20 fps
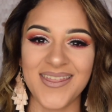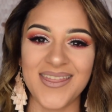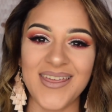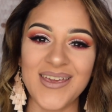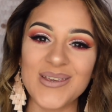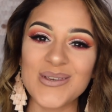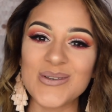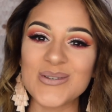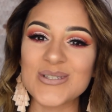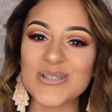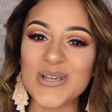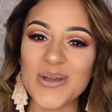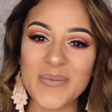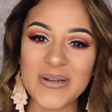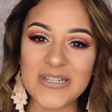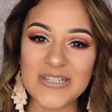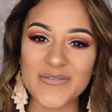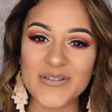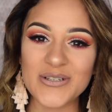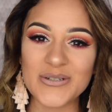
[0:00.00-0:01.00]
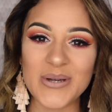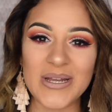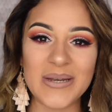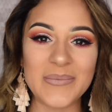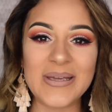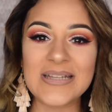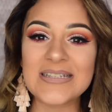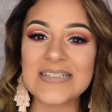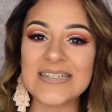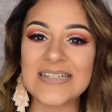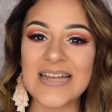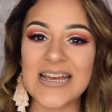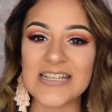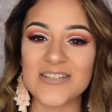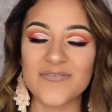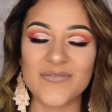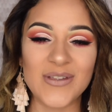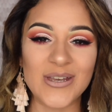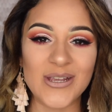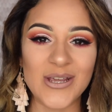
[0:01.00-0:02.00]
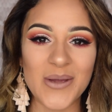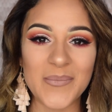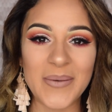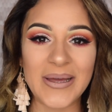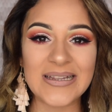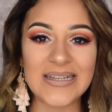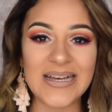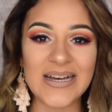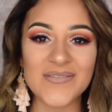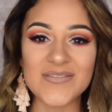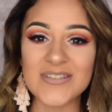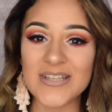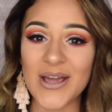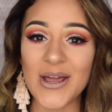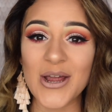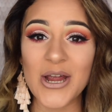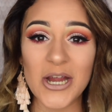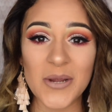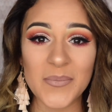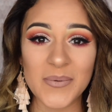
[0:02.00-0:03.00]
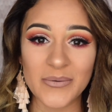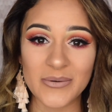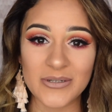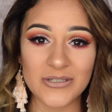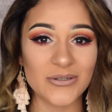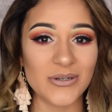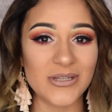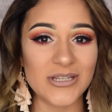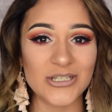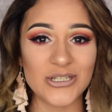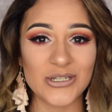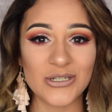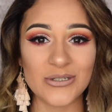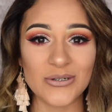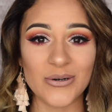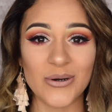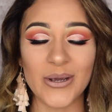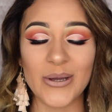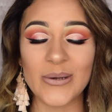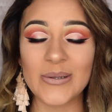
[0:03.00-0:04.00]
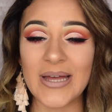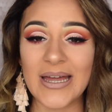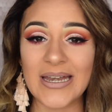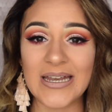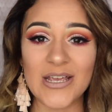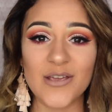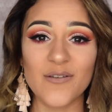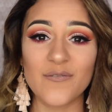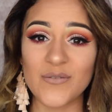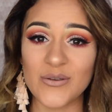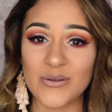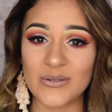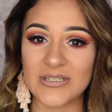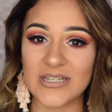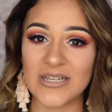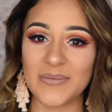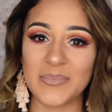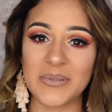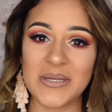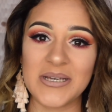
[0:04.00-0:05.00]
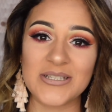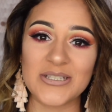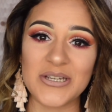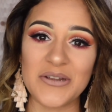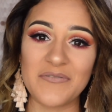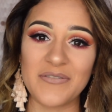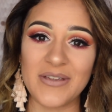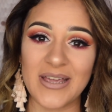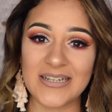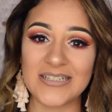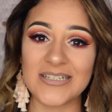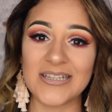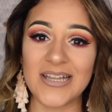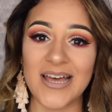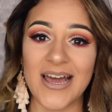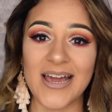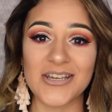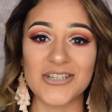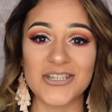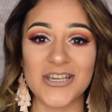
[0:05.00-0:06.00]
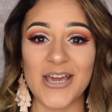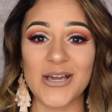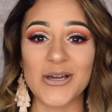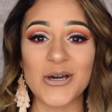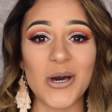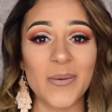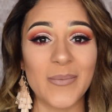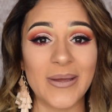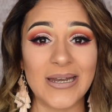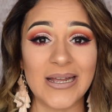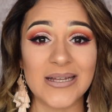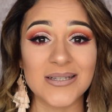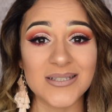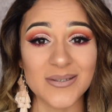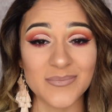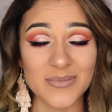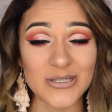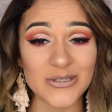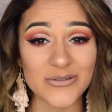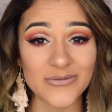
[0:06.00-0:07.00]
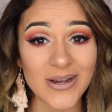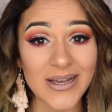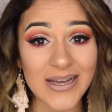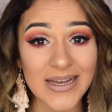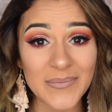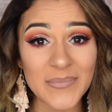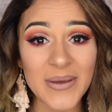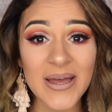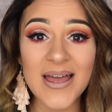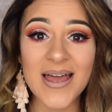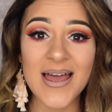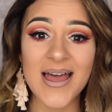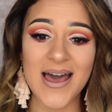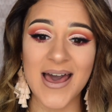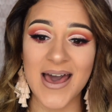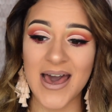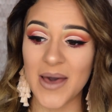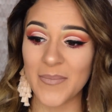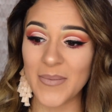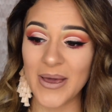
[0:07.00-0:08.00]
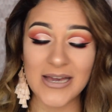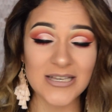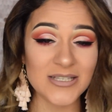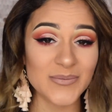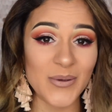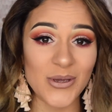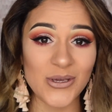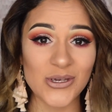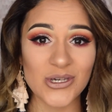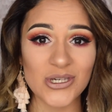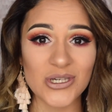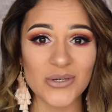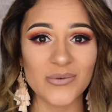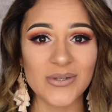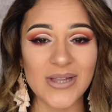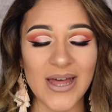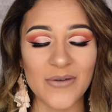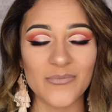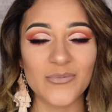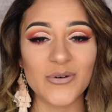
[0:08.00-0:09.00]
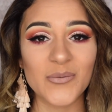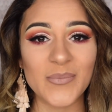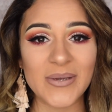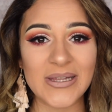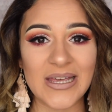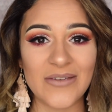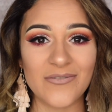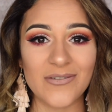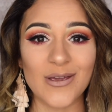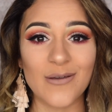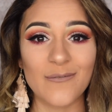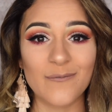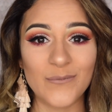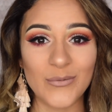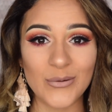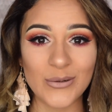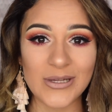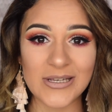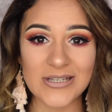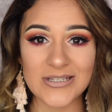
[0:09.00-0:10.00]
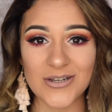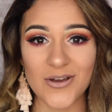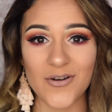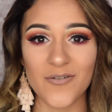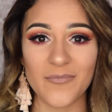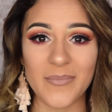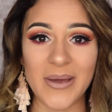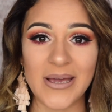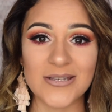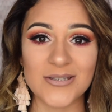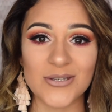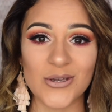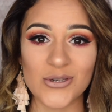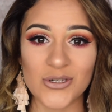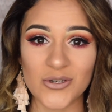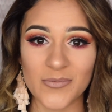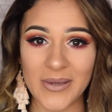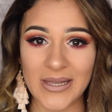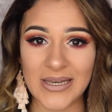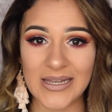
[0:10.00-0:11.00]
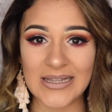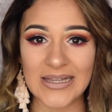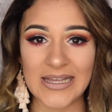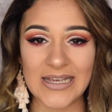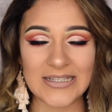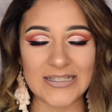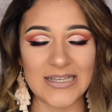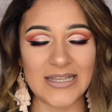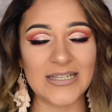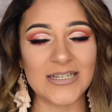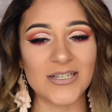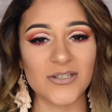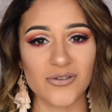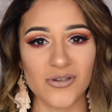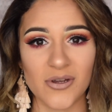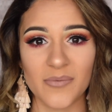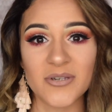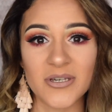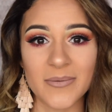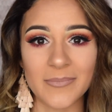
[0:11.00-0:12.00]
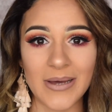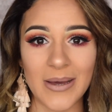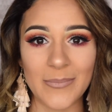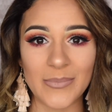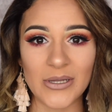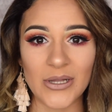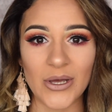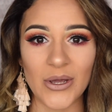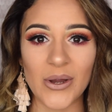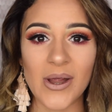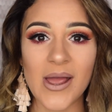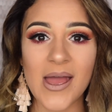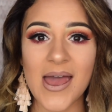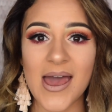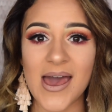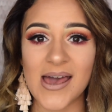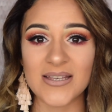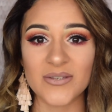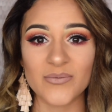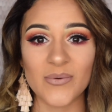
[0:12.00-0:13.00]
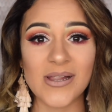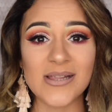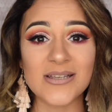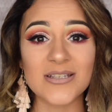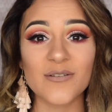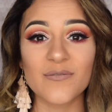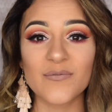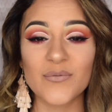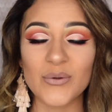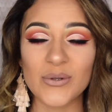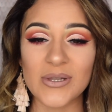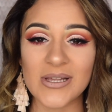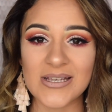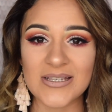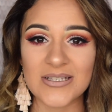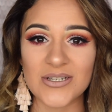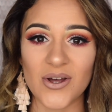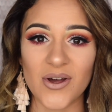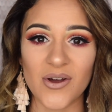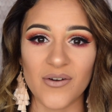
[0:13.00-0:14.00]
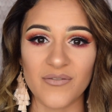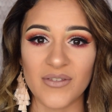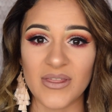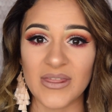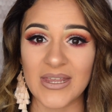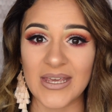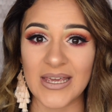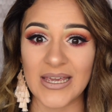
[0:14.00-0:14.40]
Thank you so much for joining me in today's video, my loves. I hope you enjoyed the tutorial, and if you did, please don't forget to like, share, comment and subscribe. As per usual, I will be leaving a full list of my social media links in the description bar below, as well as a full list of